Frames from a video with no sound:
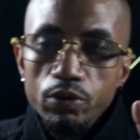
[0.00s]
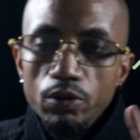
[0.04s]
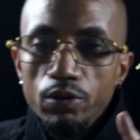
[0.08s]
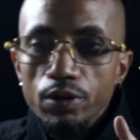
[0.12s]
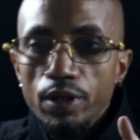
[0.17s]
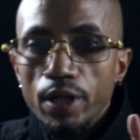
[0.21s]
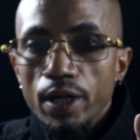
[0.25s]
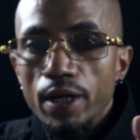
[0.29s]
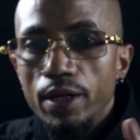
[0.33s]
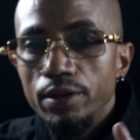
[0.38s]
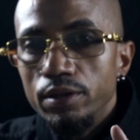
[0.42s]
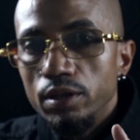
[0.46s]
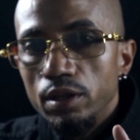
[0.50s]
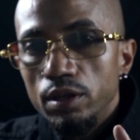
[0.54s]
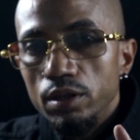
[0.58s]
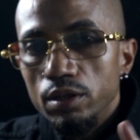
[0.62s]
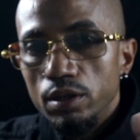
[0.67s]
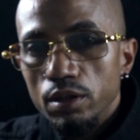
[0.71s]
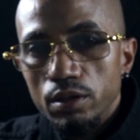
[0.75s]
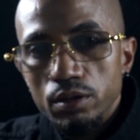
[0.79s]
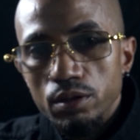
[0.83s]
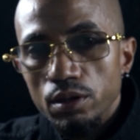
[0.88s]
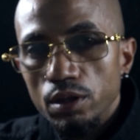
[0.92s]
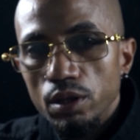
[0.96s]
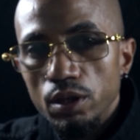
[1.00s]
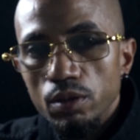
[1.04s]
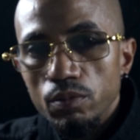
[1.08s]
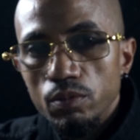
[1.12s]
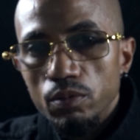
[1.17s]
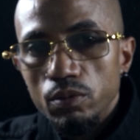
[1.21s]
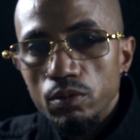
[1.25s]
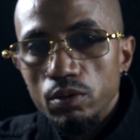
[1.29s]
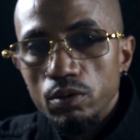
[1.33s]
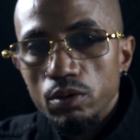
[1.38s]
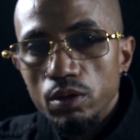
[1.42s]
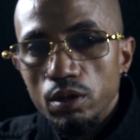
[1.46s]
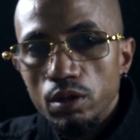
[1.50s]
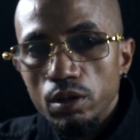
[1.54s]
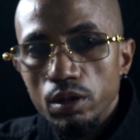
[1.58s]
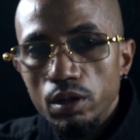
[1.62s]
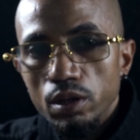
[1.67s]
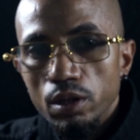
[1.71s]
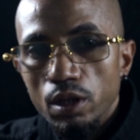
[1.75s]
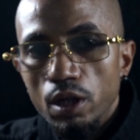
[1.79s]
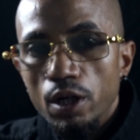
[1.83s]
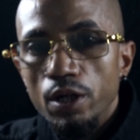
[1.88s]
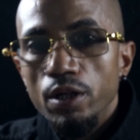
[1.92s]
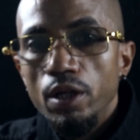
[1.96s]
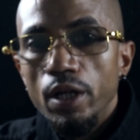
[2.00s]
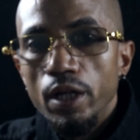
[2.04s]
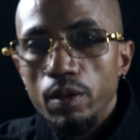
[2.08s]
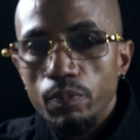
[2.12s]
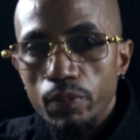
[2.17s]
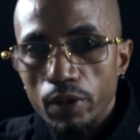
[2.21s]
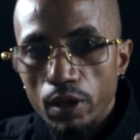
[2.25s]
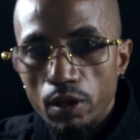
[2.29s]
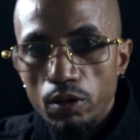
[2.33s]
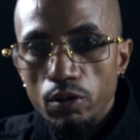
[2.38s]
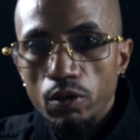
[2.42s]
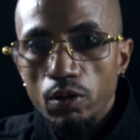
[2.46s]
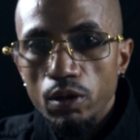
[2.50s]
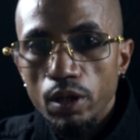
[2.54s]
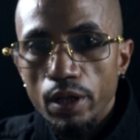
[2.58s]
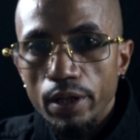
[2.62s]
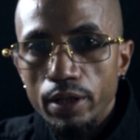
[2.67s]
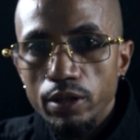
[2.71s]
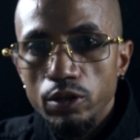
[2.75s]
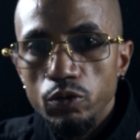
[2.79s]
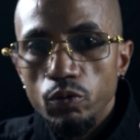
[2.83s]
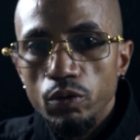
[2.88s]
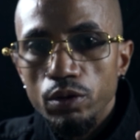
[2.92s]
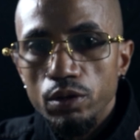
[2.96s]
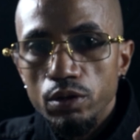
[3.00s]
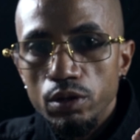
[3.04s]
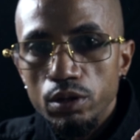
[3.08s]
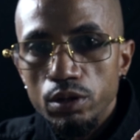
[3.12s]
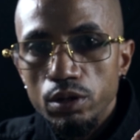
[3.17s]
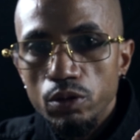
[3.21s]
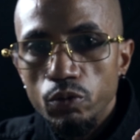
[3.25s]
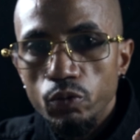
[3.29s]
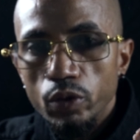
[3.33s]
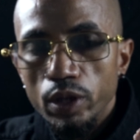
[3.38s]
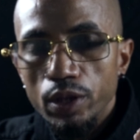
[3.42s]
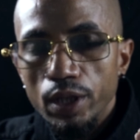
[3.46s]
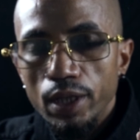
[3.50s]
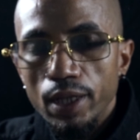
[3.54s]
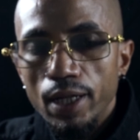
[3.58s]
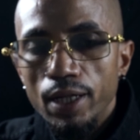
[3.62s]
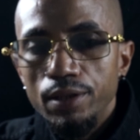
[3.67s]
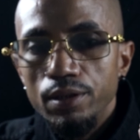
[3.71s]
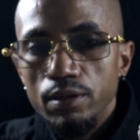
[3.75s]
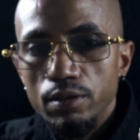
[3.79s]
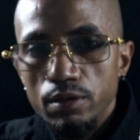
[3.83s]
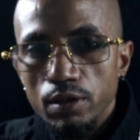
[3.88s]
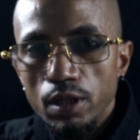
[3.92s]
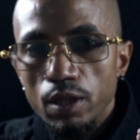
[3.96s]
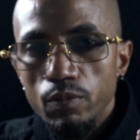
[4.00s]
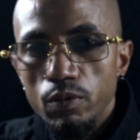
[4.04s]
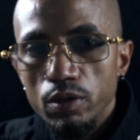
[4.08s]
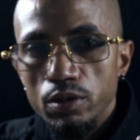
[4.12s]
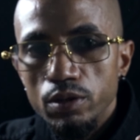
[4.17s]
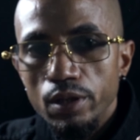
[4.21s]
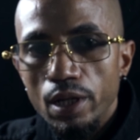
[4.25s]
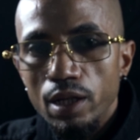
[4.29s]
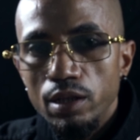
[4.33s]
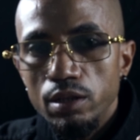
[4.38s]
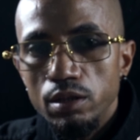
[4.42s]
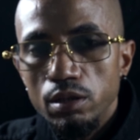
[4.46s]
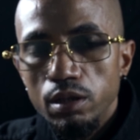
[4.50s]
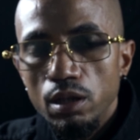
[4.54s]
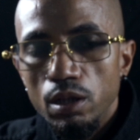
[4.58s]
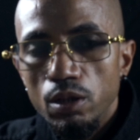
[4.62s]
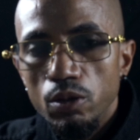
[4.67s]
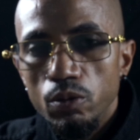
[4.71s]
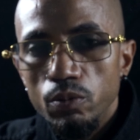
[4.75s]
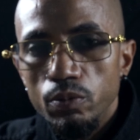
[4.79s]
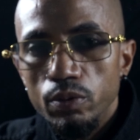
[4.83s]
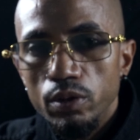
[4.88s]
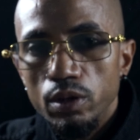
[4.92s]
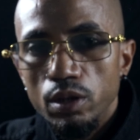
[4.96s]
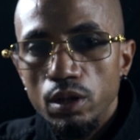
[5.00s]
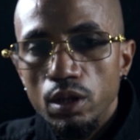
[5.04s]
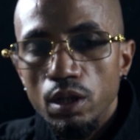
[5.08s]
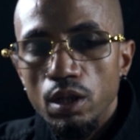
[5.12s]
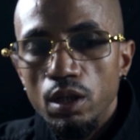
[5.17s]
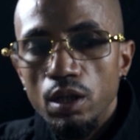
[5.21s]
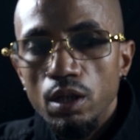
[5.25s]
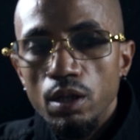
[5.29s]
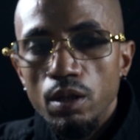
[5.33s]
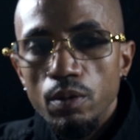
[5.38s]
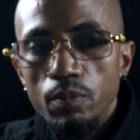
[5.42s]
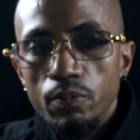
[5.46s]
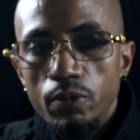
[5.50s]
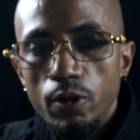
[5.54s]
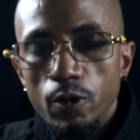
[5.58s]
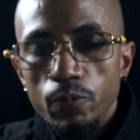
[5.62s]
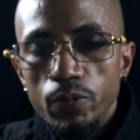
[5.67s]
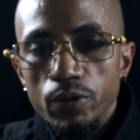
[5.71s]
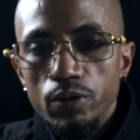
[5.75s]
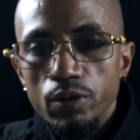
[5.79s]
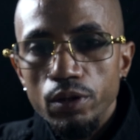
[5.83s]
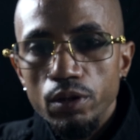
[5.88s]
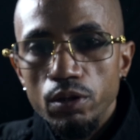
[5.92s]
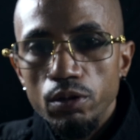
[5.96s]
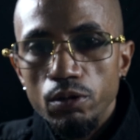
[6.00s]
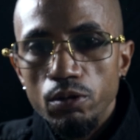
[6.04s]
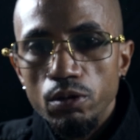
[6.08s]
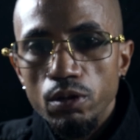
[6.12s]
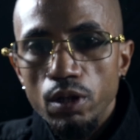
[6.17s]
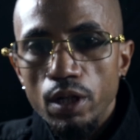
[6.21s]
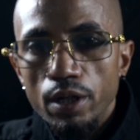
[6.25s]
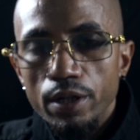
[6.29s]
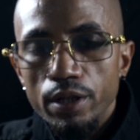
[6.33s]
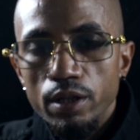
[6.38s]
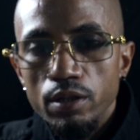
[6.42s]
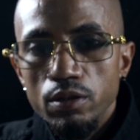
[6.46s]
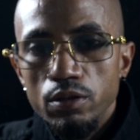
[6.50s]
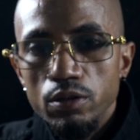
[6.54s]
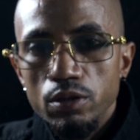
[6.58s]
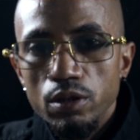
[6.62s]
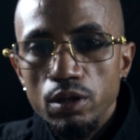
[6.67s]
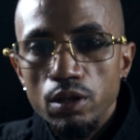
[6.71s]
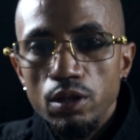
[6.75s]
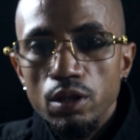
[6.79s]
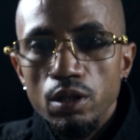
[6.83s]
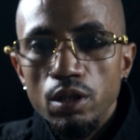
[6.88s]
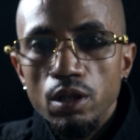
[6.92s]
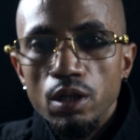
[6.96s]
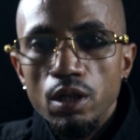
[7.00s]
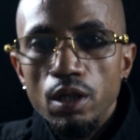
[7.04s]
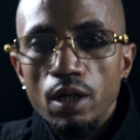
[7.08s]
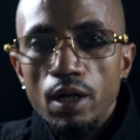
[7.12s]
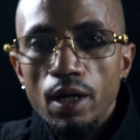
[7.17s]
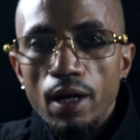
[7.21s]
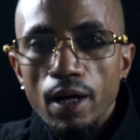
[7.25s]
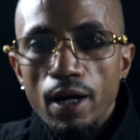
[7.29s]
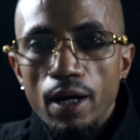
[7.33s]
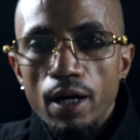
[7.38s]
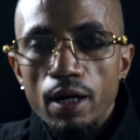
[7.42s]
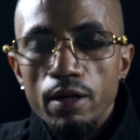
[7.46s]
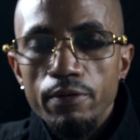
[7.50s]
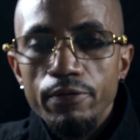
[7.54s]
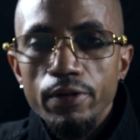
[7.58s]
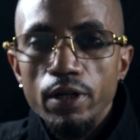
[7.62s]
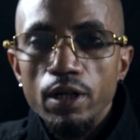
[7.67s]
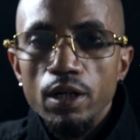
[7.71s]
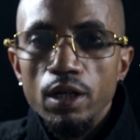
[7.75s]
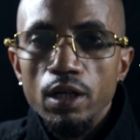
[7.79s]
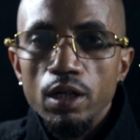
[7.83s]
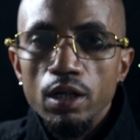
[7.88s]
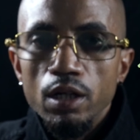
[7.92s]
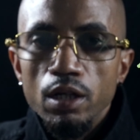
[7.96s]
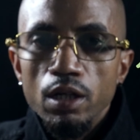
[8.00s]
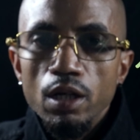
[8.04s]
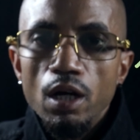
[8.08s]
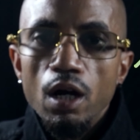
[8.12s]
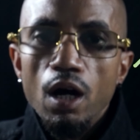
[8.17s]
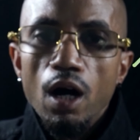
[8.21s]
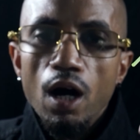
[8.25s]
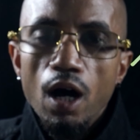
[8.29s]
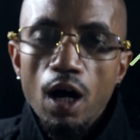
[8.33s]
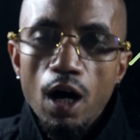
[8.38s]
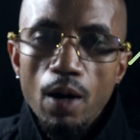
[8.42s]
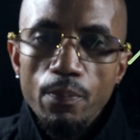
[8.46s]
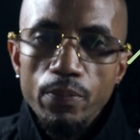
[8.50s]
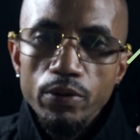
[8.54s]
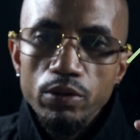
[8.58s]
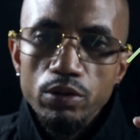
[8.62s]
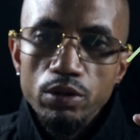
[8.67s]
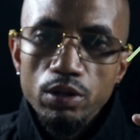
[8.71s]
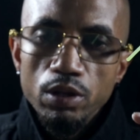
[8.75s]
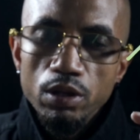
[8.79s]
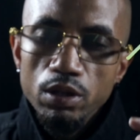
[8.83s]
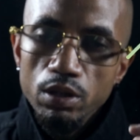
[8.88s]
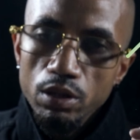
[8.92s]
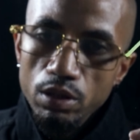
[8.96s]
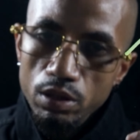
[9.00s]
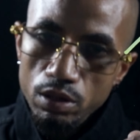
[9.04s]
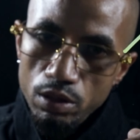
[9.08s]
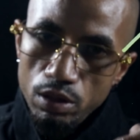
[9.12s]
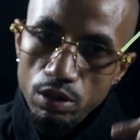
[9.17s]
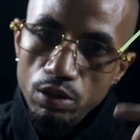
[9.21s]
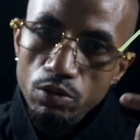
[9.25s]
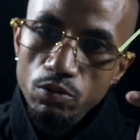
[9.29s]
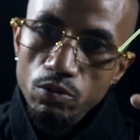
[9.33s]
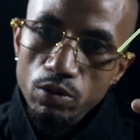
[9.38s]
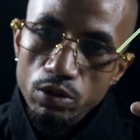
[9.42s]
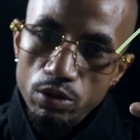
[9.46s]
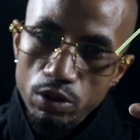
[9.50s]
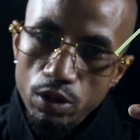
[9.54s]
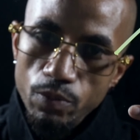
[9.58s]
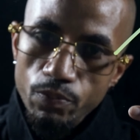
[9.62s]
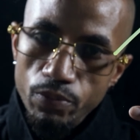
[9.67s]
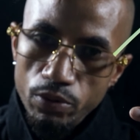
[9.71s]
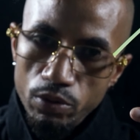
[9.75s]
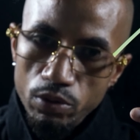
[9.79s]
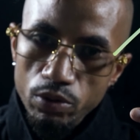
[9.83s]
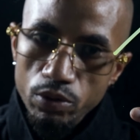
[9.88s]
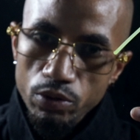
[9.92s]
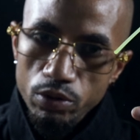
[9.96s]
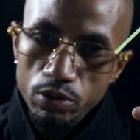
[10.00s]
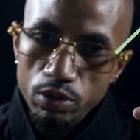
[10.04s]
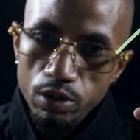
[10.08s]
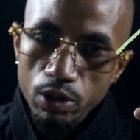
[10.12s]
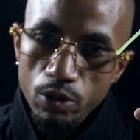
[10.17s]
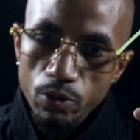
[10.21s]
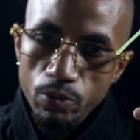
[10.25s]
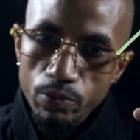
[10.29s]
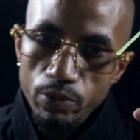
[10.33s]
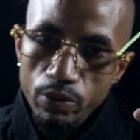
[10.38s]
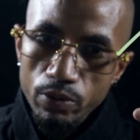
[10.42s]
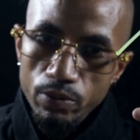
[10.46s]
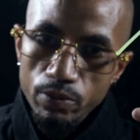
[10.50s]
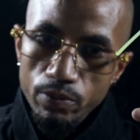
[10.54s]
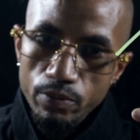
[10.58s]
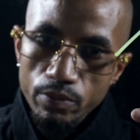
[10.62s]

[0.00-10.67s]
are not the same. Unlike parallel lines where they have the same exact slope, perpendicular lines have a opposite reciprocal slope.